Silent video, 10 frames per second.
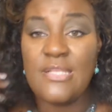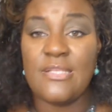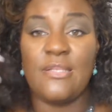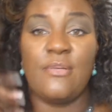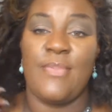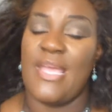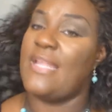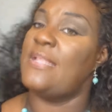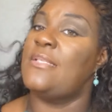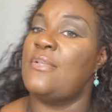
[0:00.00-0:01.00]
it's a little
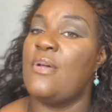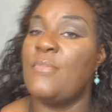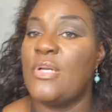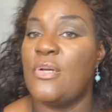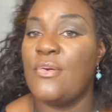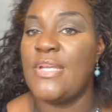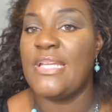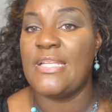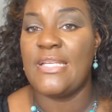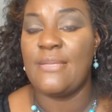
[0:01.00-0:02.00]
matted. So I'm gonna go
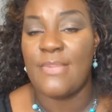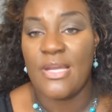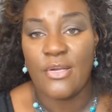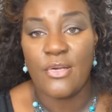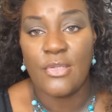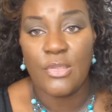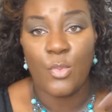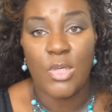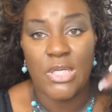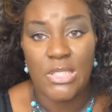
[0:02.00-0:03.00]
in and get my
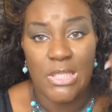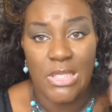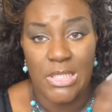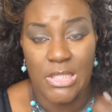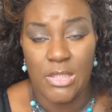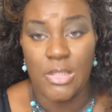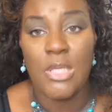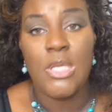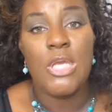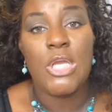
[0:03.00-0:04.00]
curling wand and
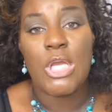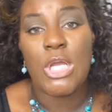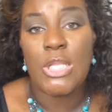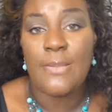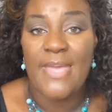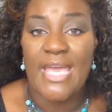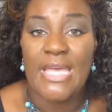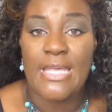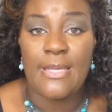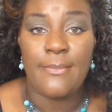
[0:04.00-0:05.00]
curl it
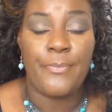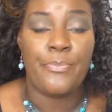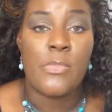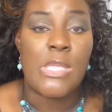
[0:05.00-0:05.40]
back up.